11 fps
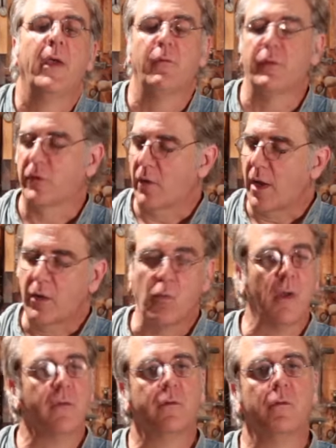If it's a great
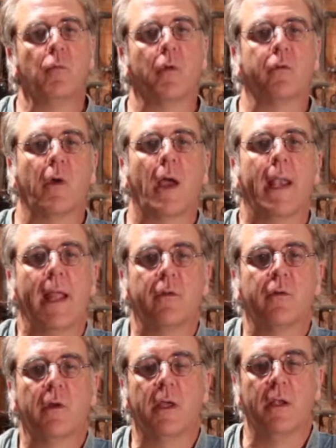question, we'll try and
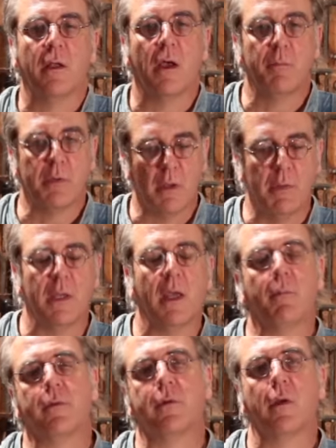answer it in upcoming
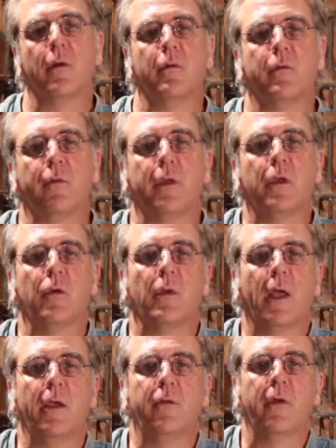episodes of the
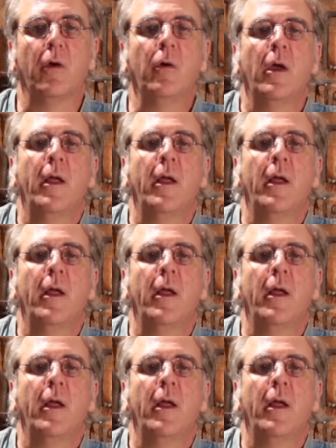Q&A show.